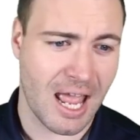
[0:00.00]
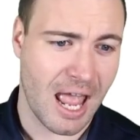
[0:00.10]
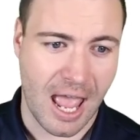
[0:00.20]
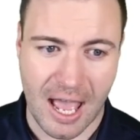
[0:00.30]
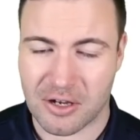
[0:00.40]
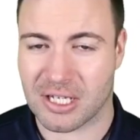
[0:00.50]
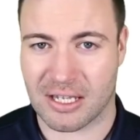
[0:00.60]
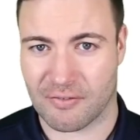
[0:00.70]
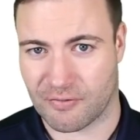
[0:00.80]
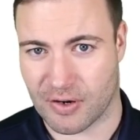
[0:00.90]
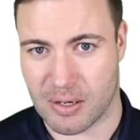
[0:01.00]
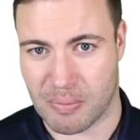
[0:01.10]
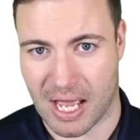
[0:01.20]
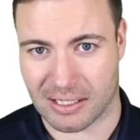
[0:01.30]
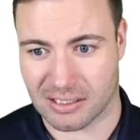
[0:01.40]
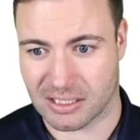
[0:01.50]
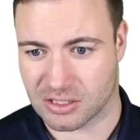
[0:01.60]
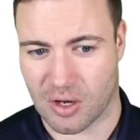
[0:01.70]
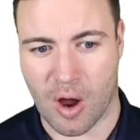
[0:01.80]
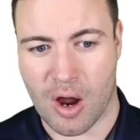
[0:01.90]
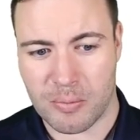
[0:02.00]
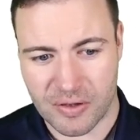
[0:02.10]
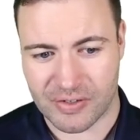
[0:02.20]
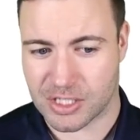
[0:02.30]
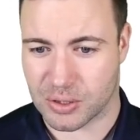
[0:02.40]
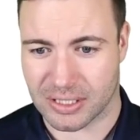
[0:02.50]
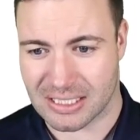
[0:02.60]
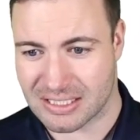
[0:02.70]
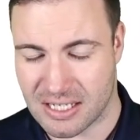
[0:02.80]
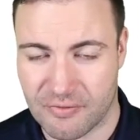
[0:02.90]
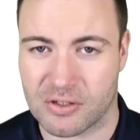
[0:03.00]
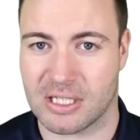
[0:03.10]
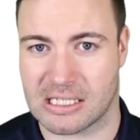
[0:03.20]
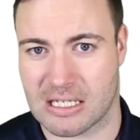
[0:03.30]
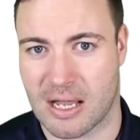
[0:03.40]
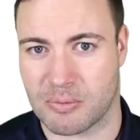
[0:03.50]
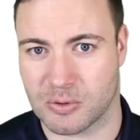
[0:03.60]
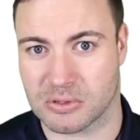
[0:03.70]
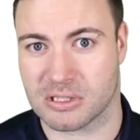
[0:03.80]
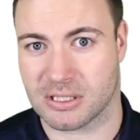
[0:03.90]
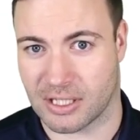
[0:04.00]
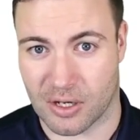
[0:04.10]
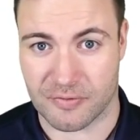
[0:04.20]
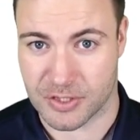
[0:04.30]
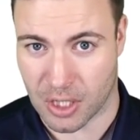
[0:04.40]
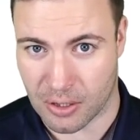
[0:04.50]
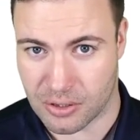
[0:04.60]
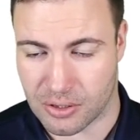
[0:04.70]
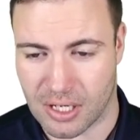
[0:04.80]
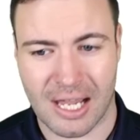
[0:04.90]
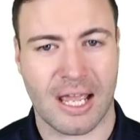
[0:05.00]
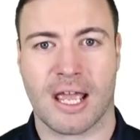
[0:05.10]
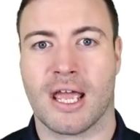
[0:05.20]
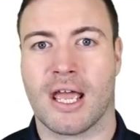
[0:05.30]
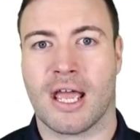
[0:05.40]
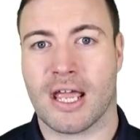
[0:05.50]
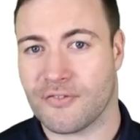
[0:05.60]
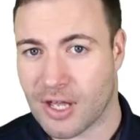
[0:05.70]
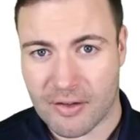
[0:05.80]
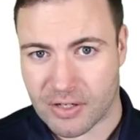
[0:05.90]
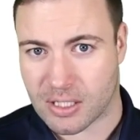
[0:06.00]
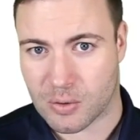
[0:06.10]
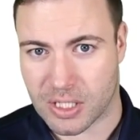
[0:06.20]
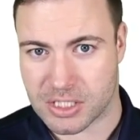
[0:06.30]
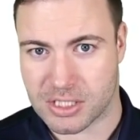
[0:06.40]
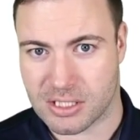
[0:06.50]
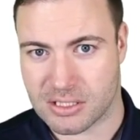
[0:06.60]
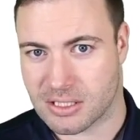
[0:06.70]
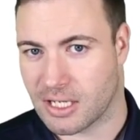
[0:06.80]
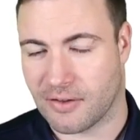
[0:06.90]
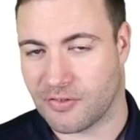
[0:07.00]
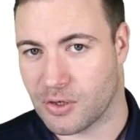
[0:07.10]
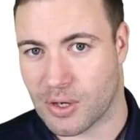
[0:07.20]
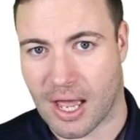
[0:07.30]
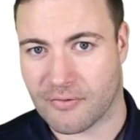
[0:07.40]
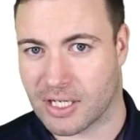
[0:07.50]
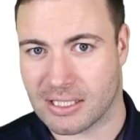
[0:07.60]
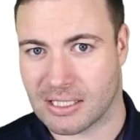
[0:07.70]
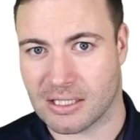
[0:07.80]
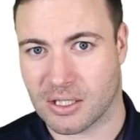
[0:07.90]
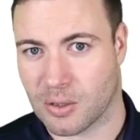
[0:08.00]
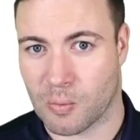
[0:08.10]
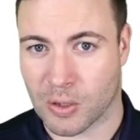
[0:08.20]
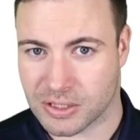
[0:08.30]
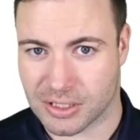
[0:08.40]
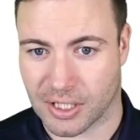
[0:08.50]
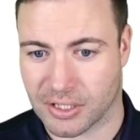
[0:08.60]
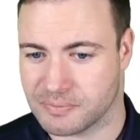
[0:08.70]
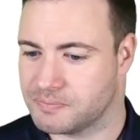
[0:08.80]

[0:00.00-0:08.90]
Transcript: how to get free backlinks. I hope you've enjoyed the several examples that I've shown you. If you have any questions, if you have anything that you want to know,